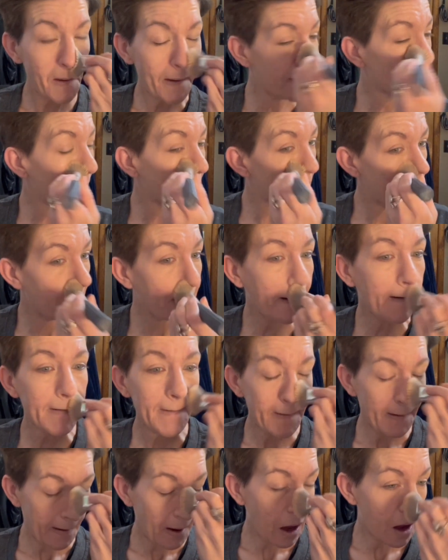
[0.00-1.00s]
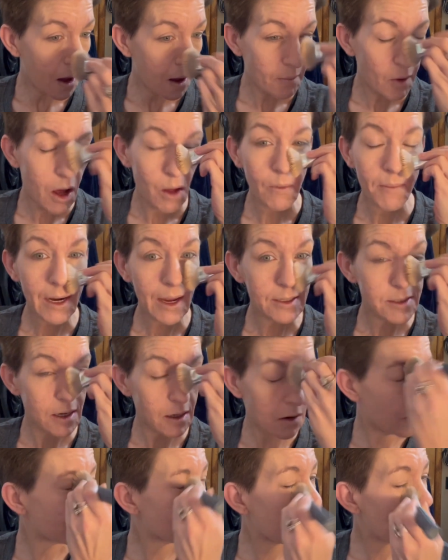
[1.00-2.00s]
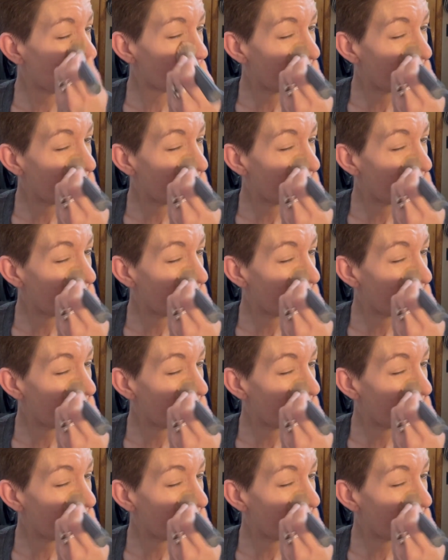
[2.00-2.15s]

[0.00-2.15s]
I'll link it here. All women 18 and over are